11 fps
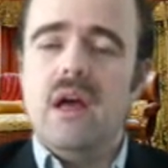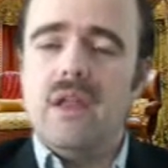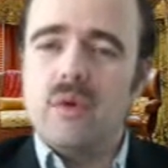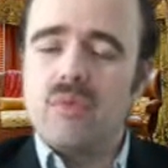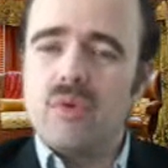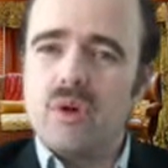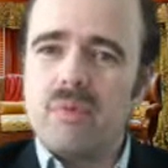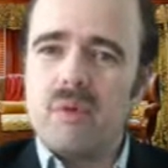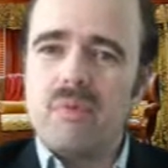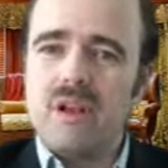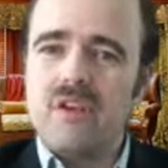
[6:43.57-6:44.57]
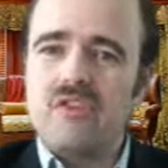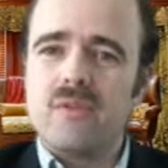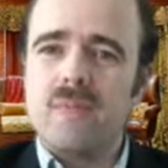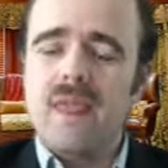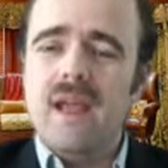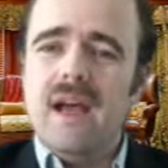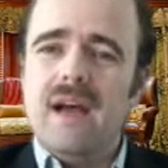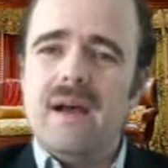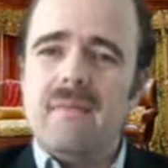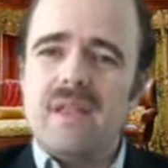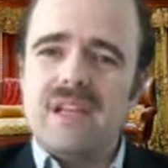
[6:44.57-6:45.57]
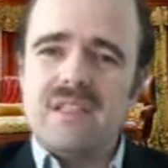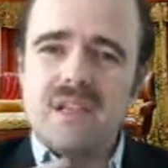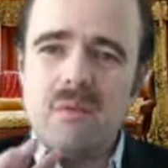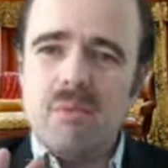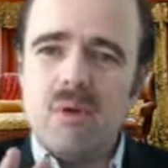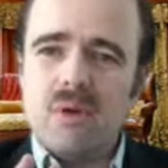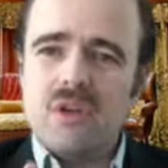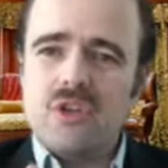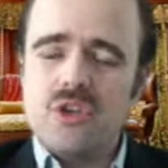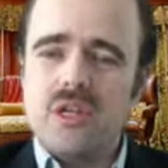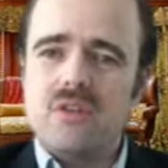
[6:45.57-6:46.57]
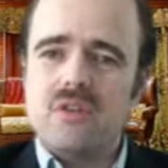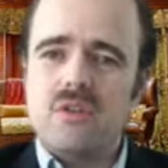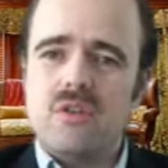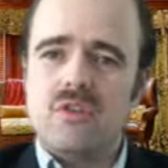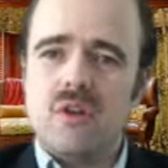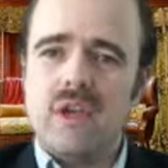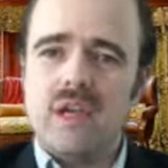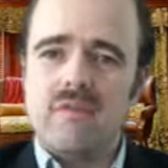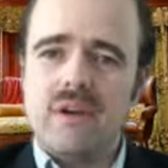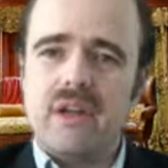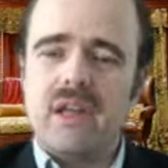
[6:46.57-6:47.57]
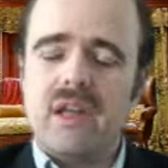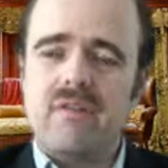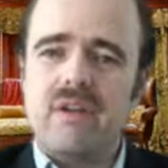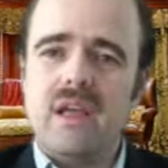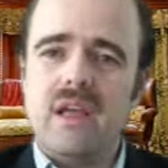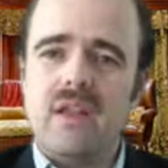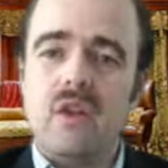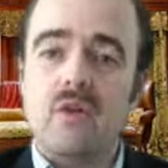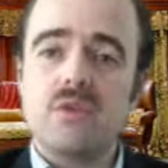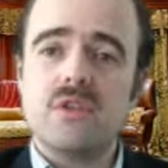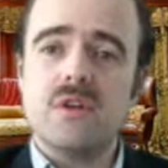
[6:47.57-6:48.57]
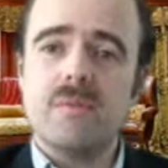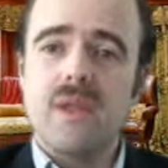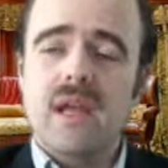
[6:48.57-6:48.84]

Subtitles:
broader population. That's an important trend to look at very carefully, and then also